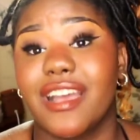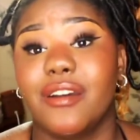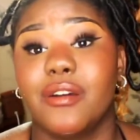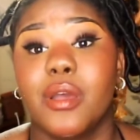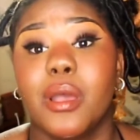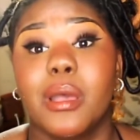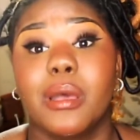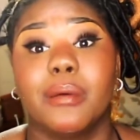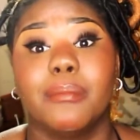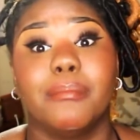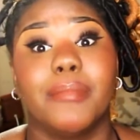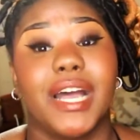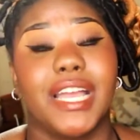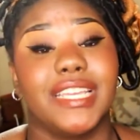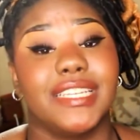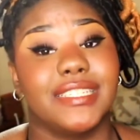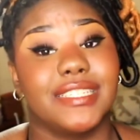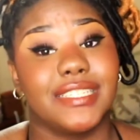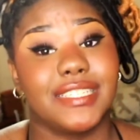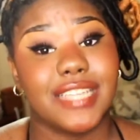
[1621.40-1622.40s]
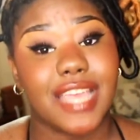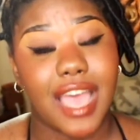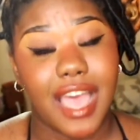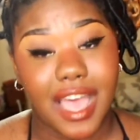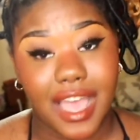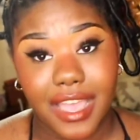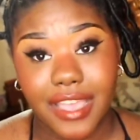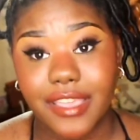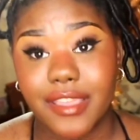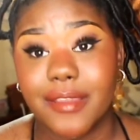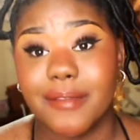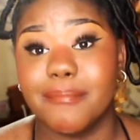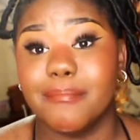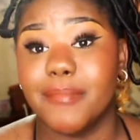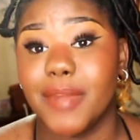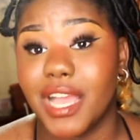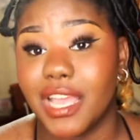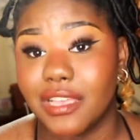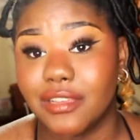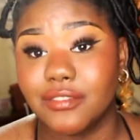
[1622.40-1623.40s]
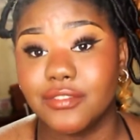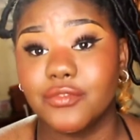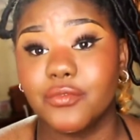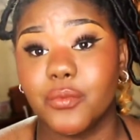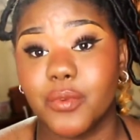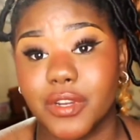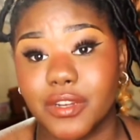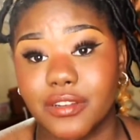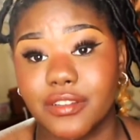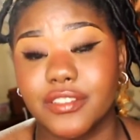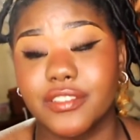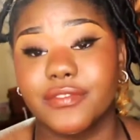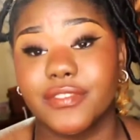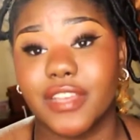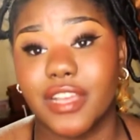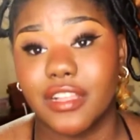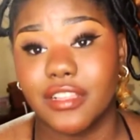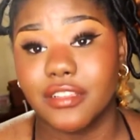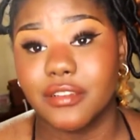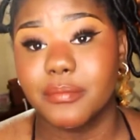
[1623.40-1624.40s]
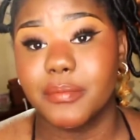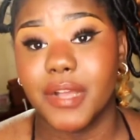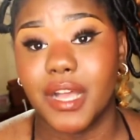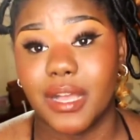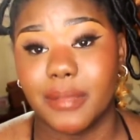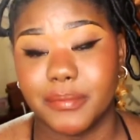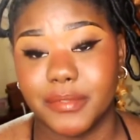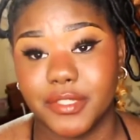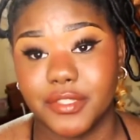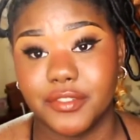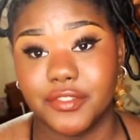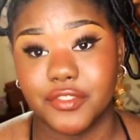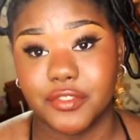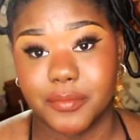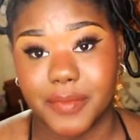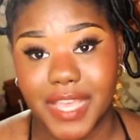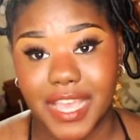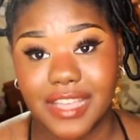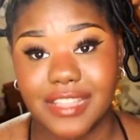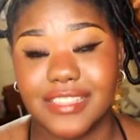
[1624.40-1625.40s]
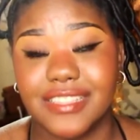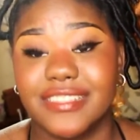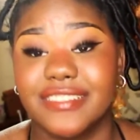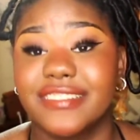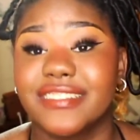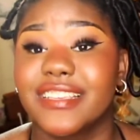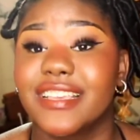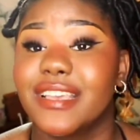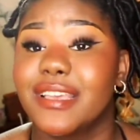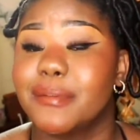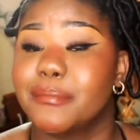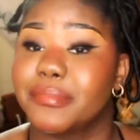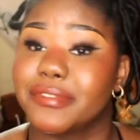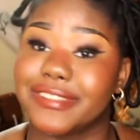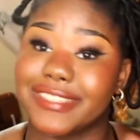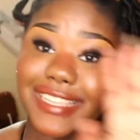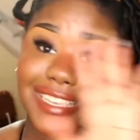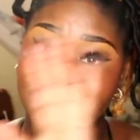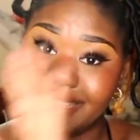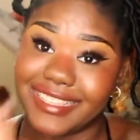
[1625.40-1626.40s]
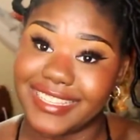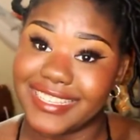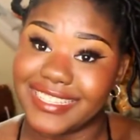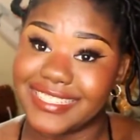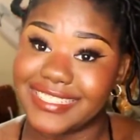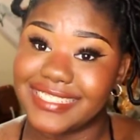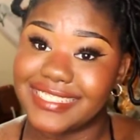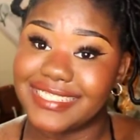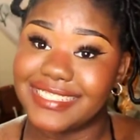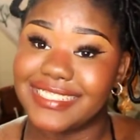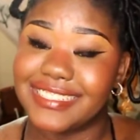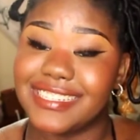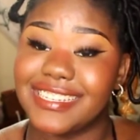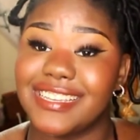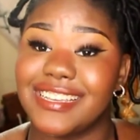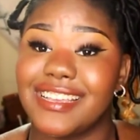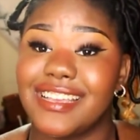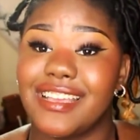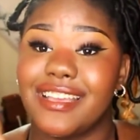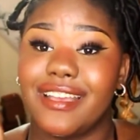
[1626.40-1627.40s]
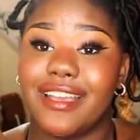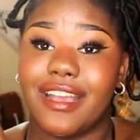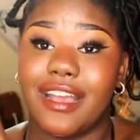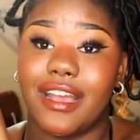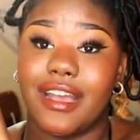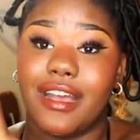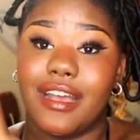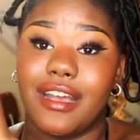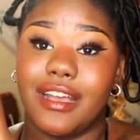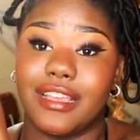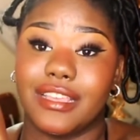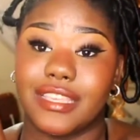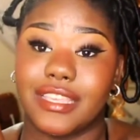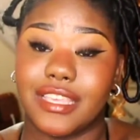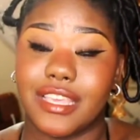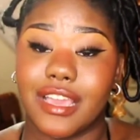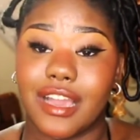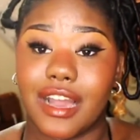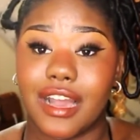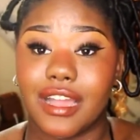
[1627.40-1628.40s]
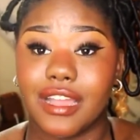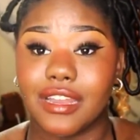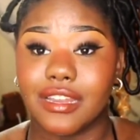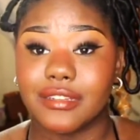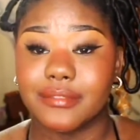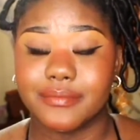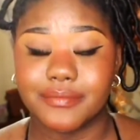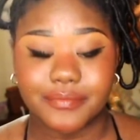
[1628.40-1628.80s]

out my entire Mild World of ColourPop neutral palettes playlist here.